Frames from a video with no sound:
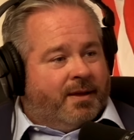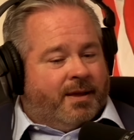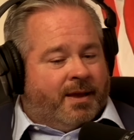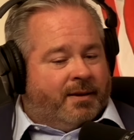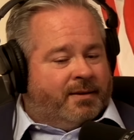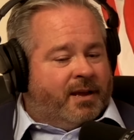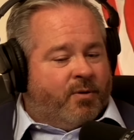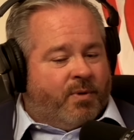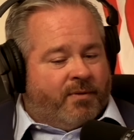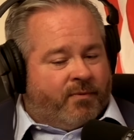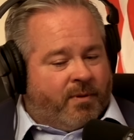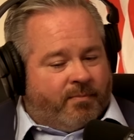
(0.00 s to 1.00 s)
and take
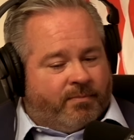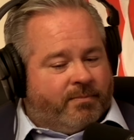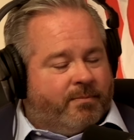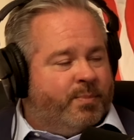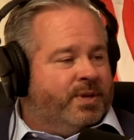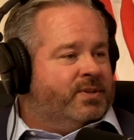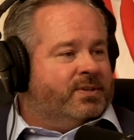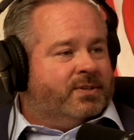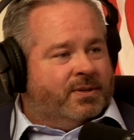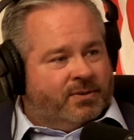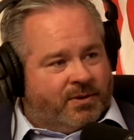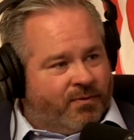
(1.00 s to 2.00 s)
away from
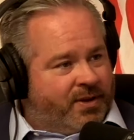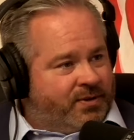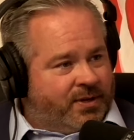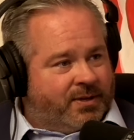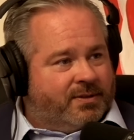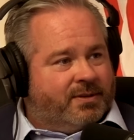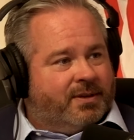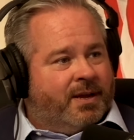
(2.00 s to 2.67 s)
businesses and residents